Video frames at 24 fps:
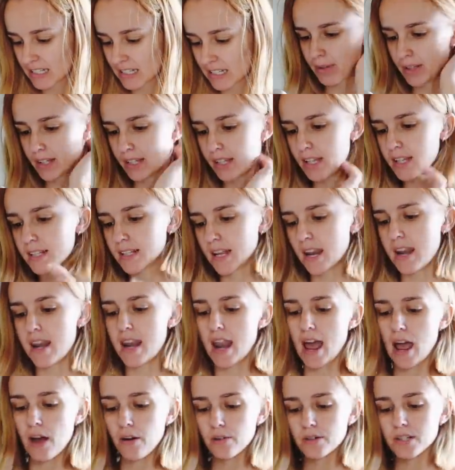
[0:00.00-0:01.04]
Please
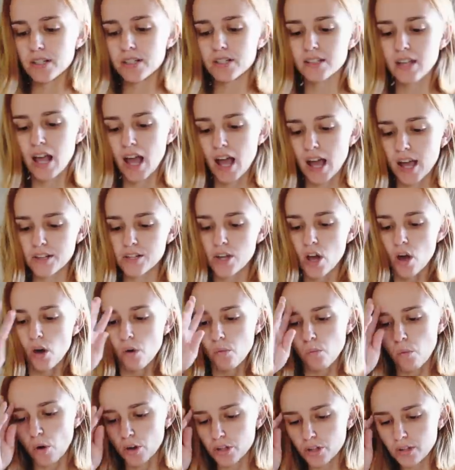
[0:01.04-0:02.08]
now decide
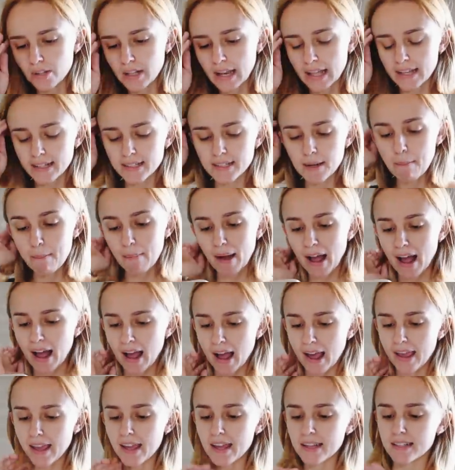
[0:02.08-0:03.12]
what you'd like to
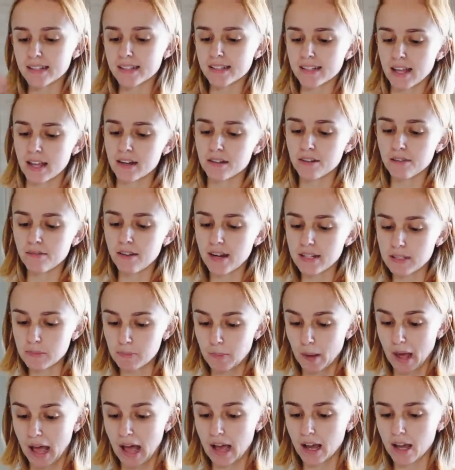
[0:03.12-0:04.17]
buy and send the rest
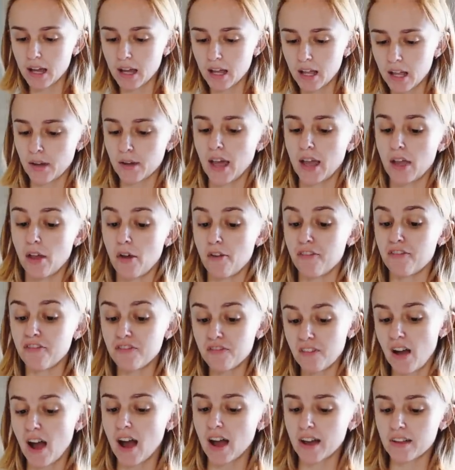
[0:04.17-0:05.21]
back. Okay, you're
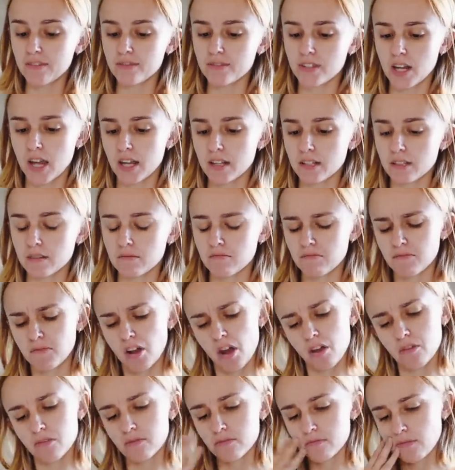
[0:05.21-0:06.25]
five days. No,
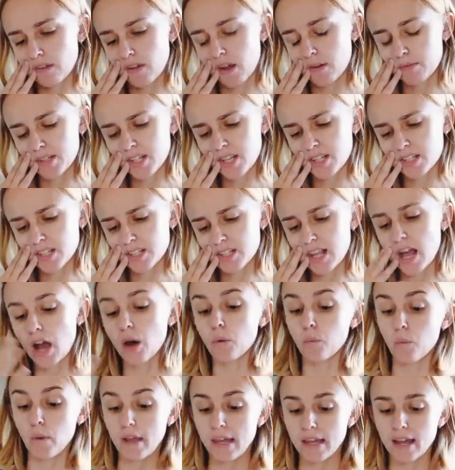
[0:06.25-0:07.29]
how many days is that? A
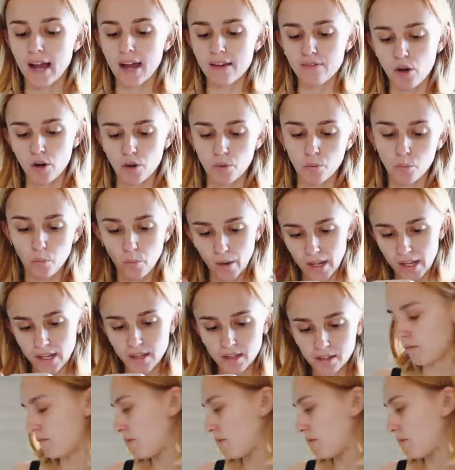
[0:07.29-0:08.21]
week. I've got a week.